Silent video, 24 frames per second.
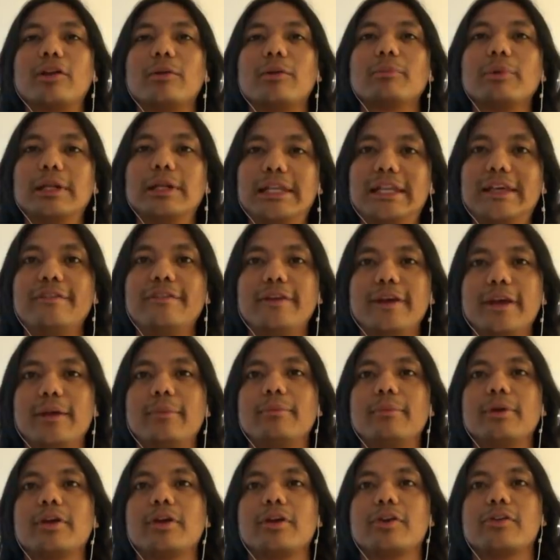might not believe
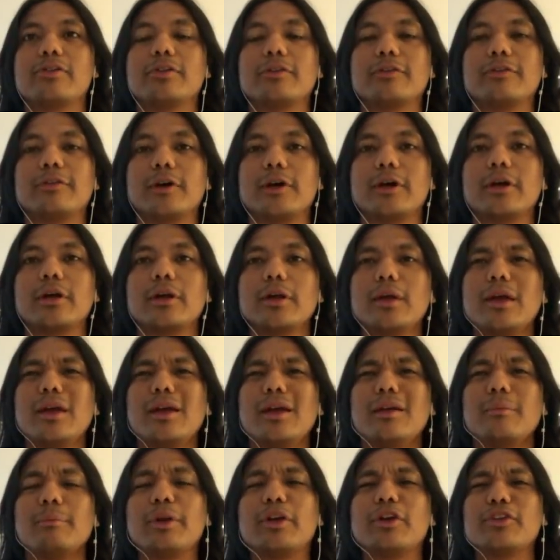him because of uh,
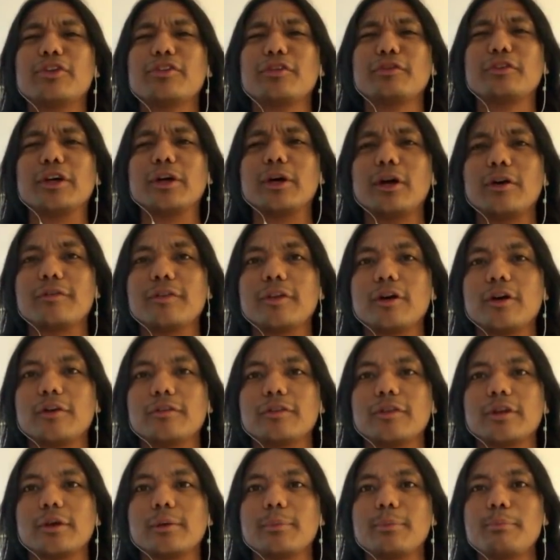because of the, of
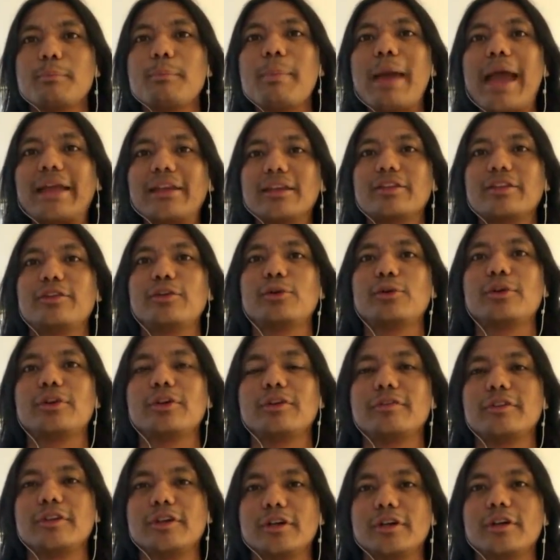the of, the
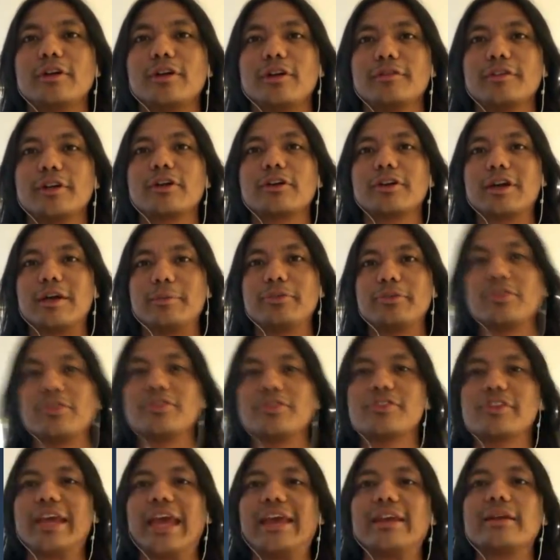magnitude of the of the
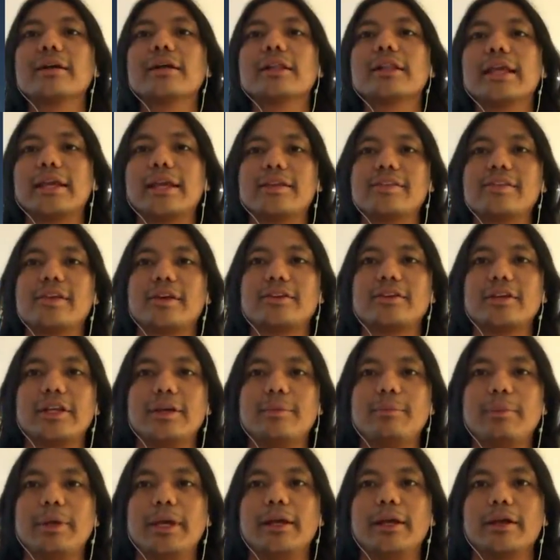corruption scandal that is
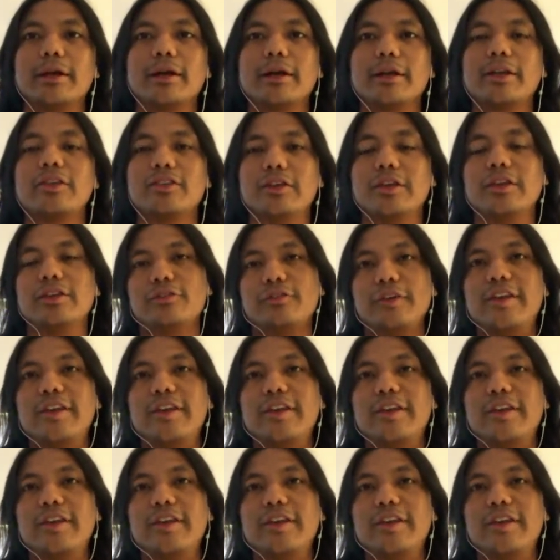actually being uh, he's,